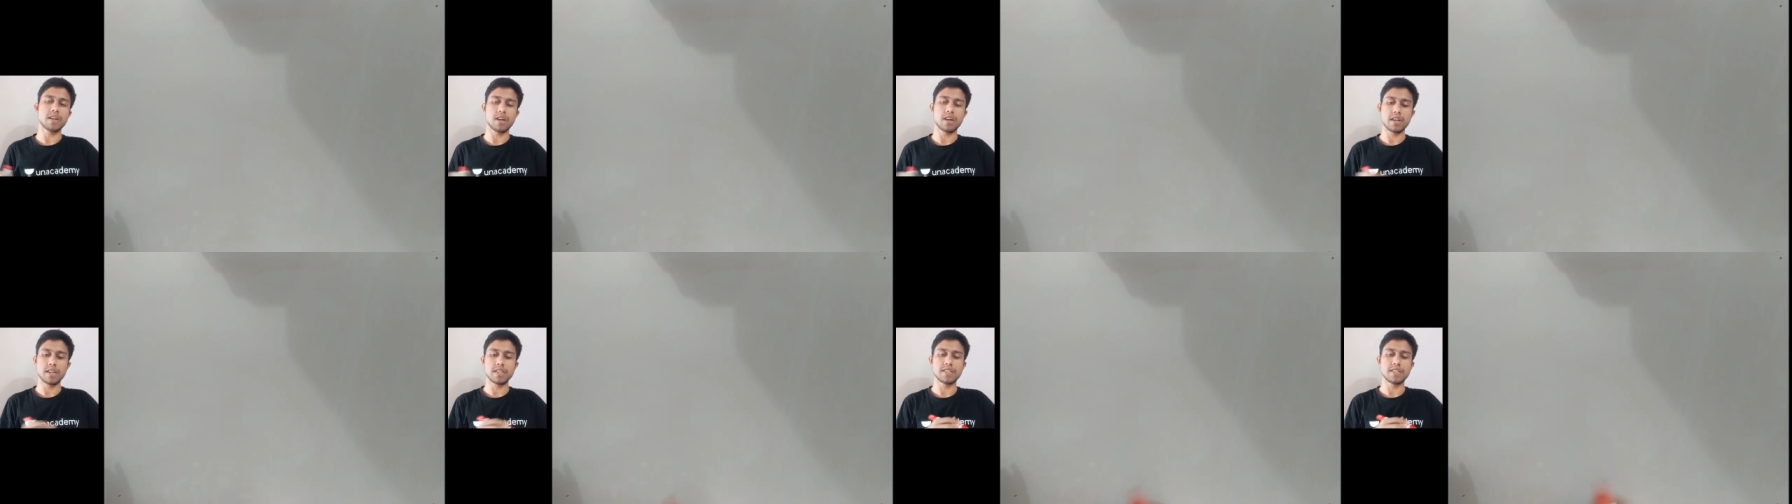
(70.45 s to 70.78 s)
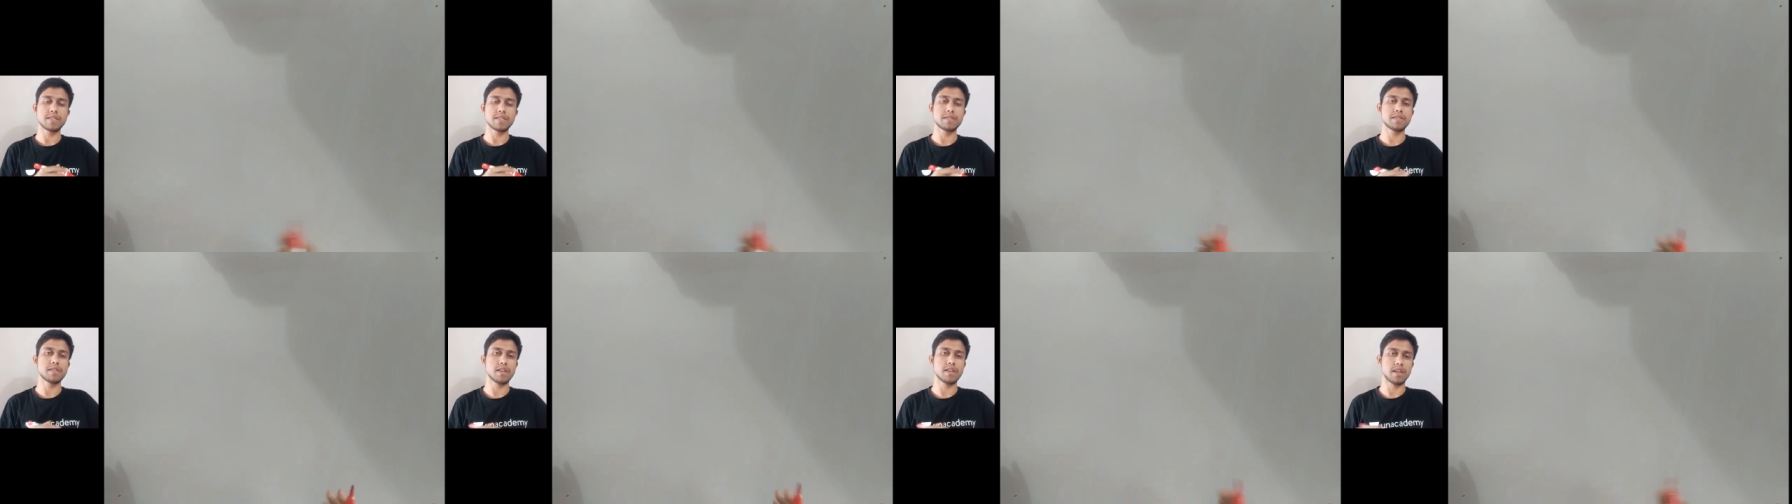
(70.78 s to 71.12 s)

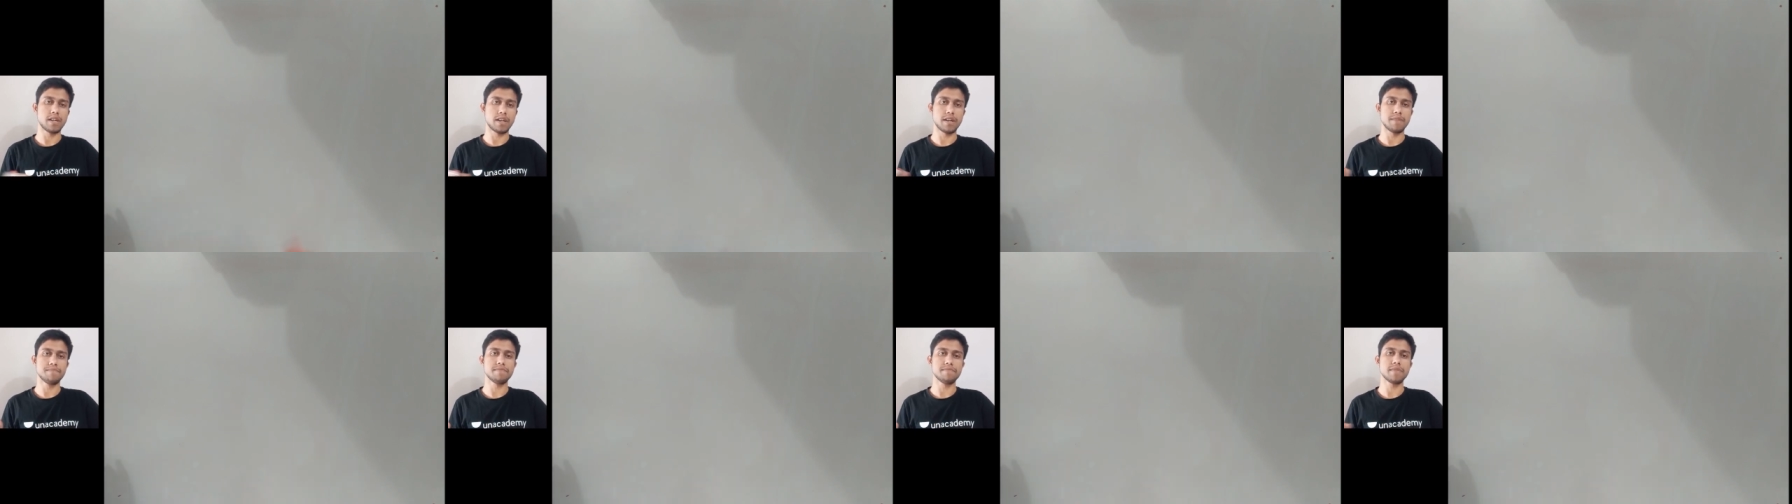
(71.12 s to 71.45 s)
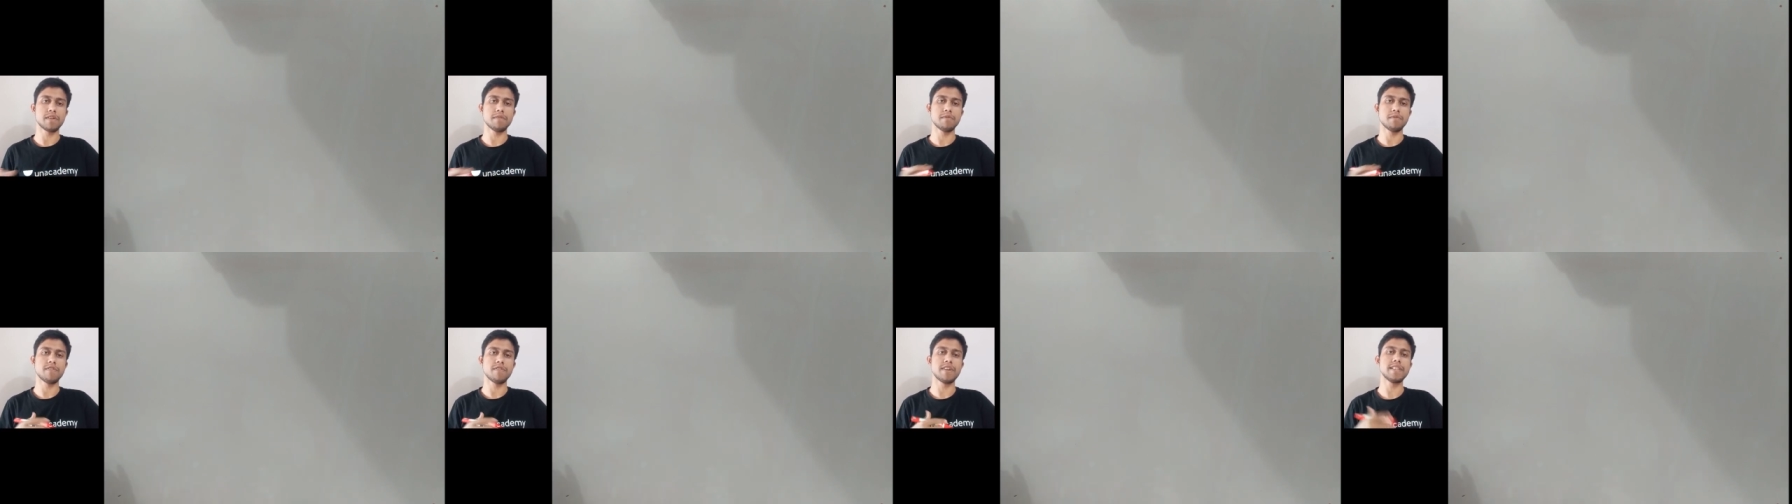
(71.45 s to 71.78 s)
is
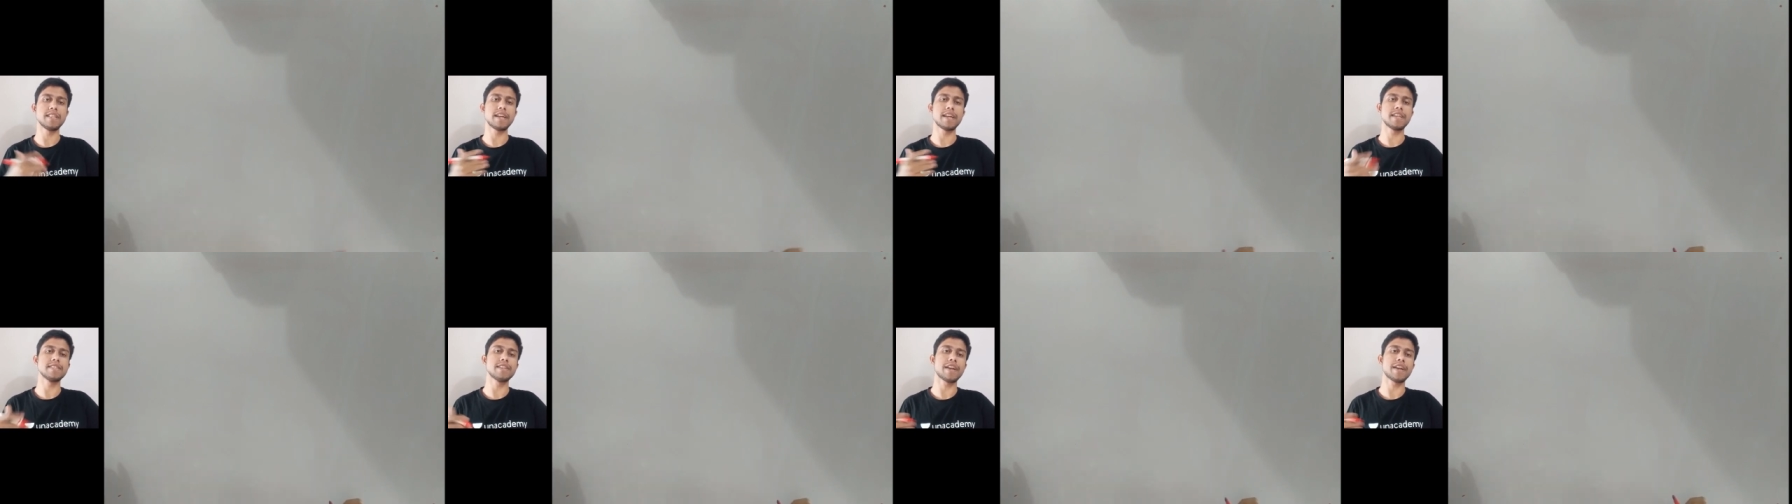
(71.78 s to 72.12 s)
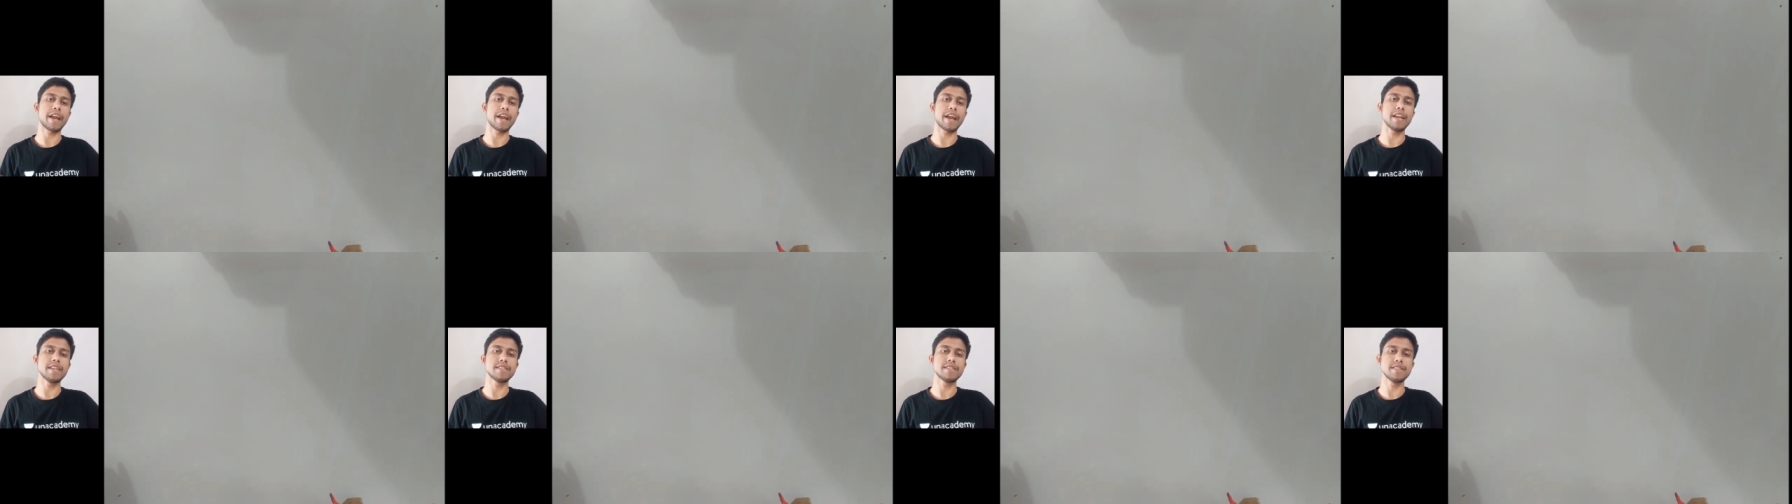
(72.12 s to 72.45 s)
when there is a
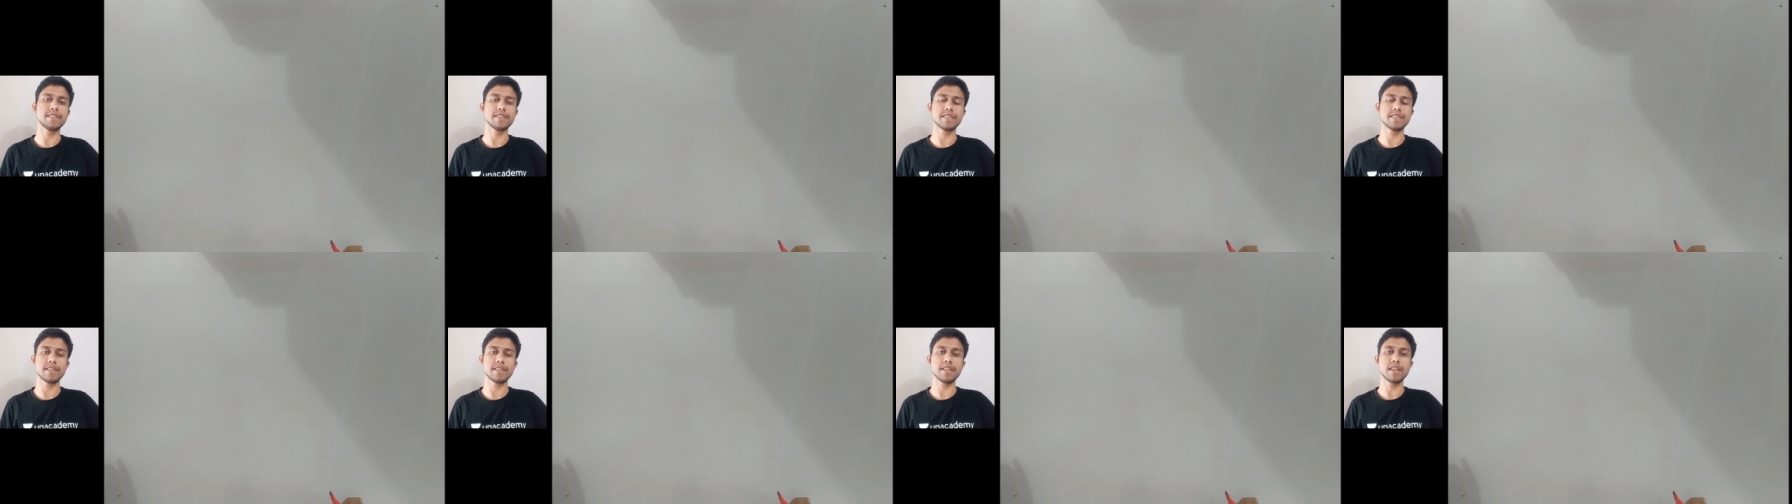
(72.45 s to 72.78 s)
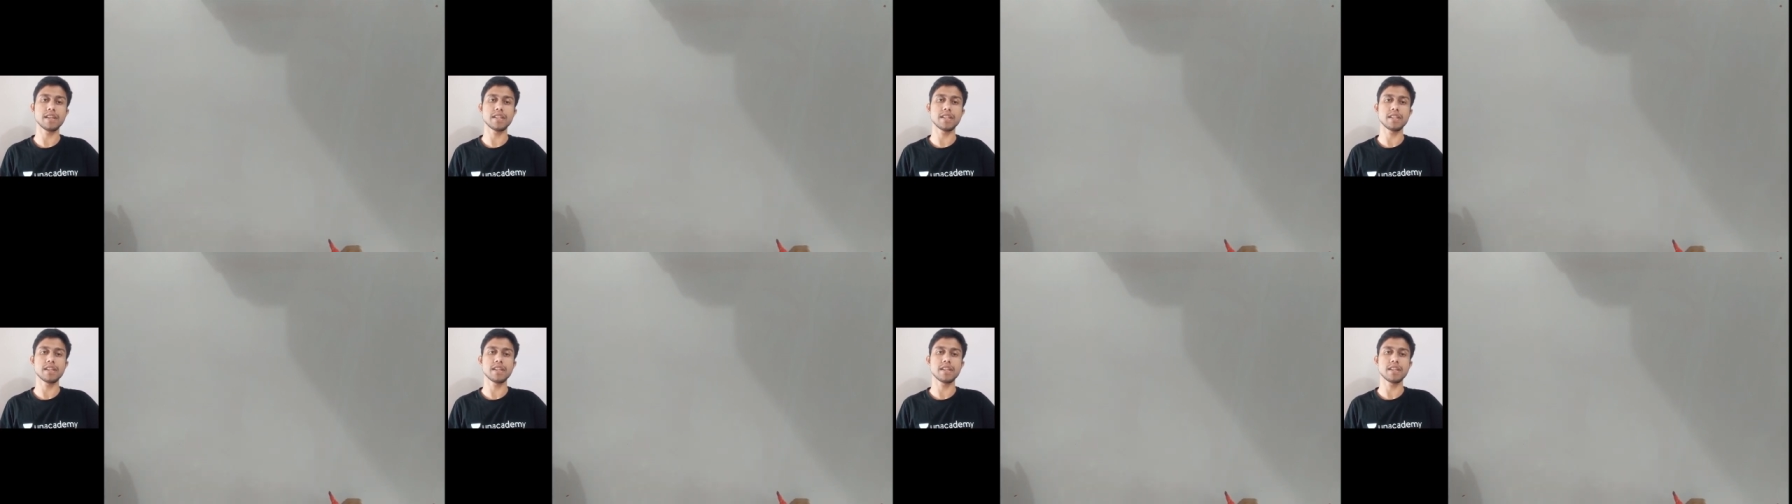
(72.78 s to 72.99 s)
rainy season,